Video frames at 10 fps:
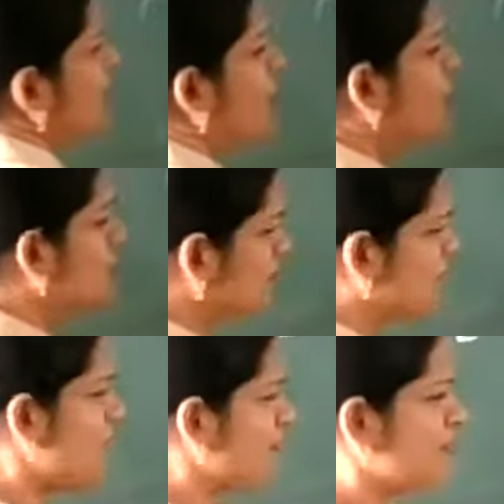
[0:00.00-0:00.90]
Now,
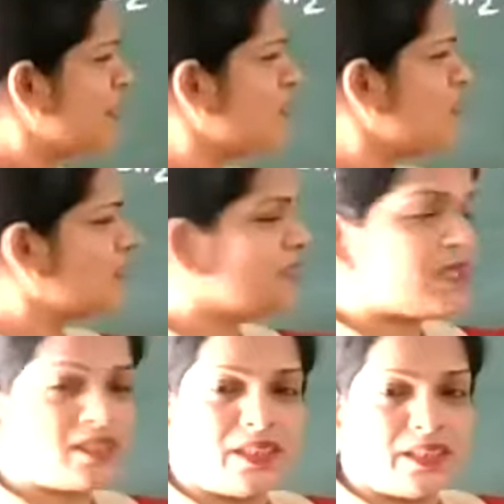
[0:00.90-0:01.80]
we are not
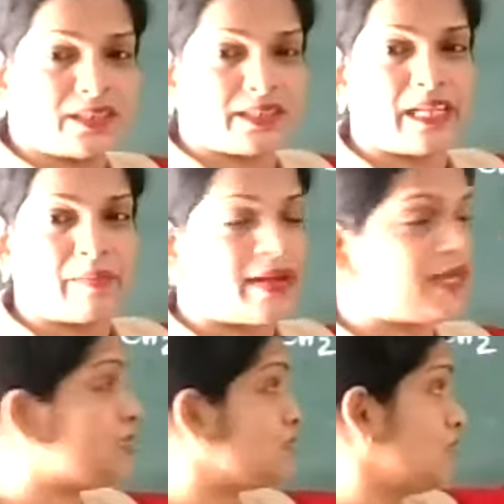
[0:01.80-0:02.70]
interested in Cl
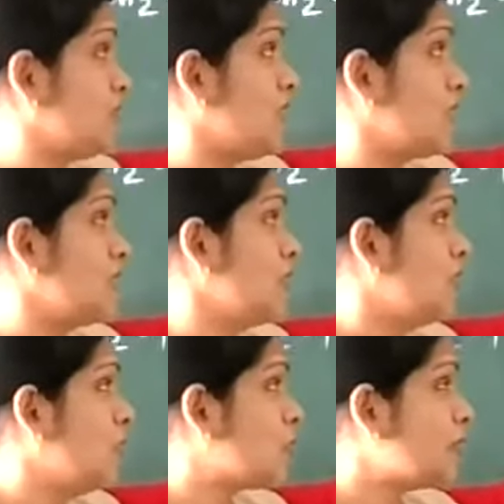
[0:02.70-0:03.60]
minus. We are
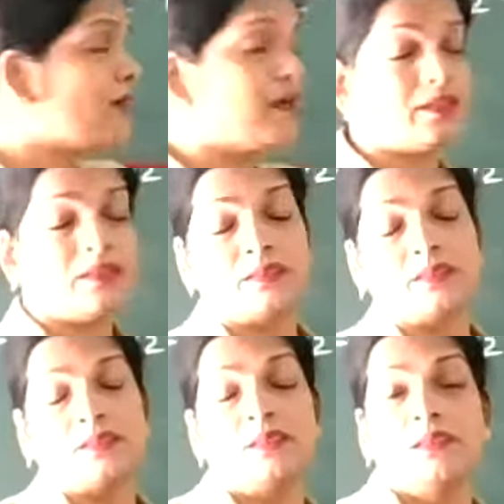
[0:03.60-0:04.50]
looking at
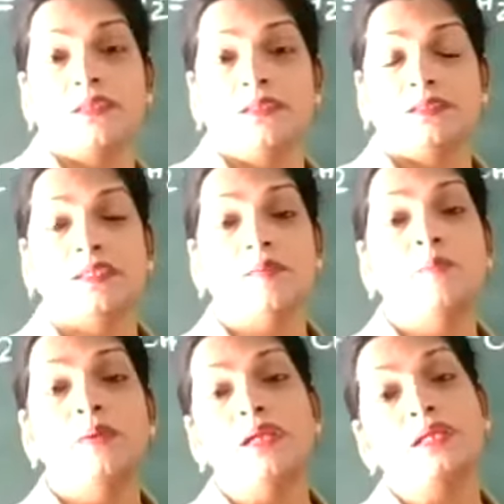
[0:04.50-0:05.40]
the
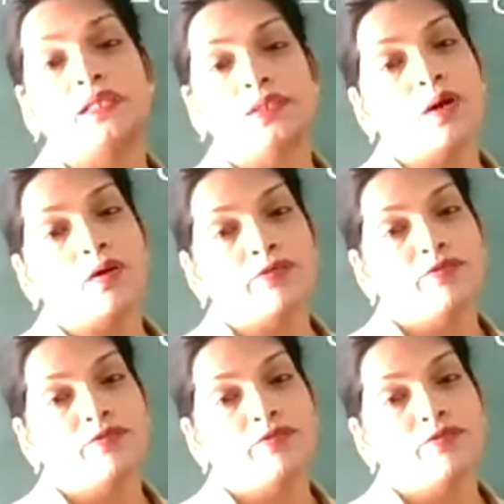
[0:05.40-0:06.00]
stability of